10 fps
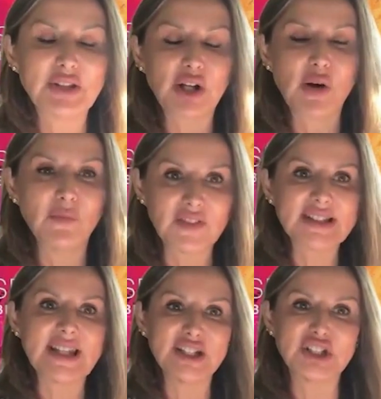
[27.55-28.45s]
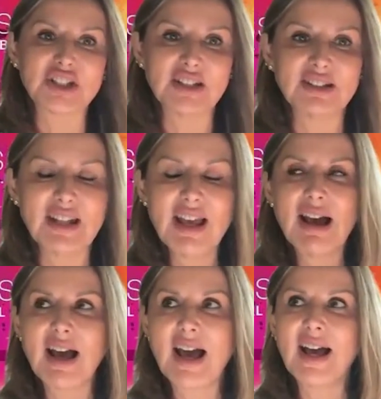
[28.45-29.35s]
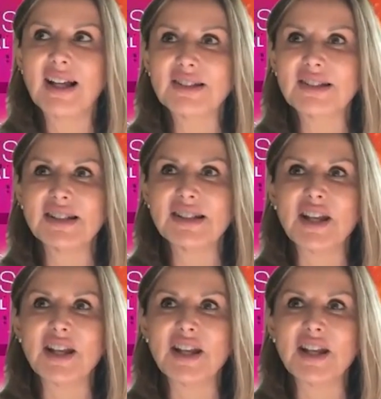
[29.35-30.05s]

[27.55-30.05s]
that conversation and